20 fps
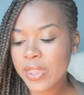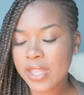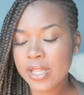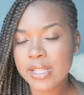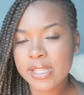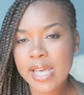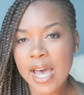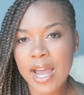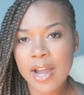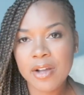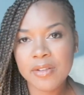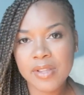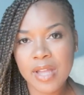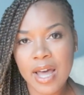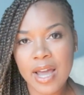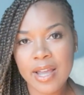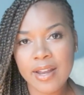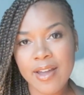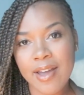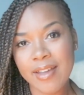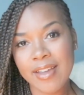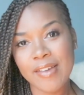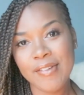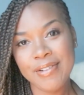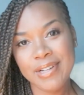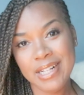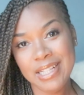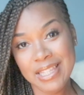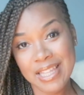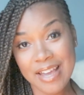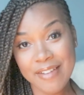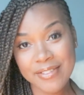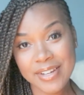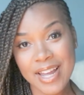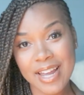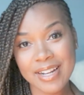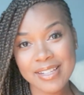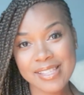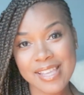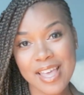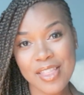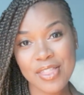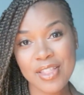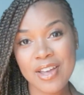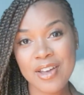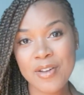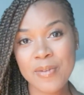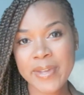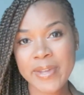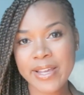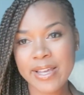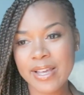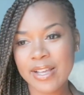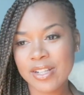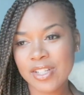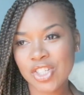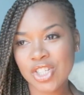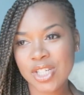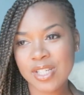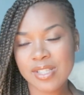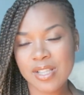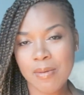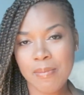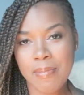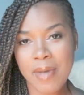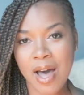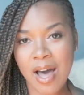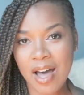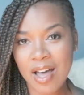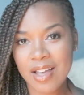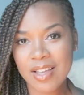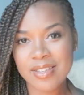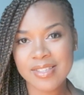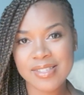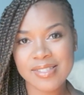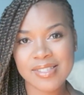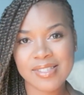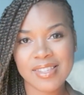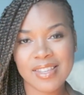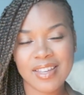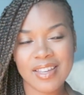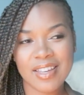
the entire line, I give it 11 out of 10 though, because she's a boss.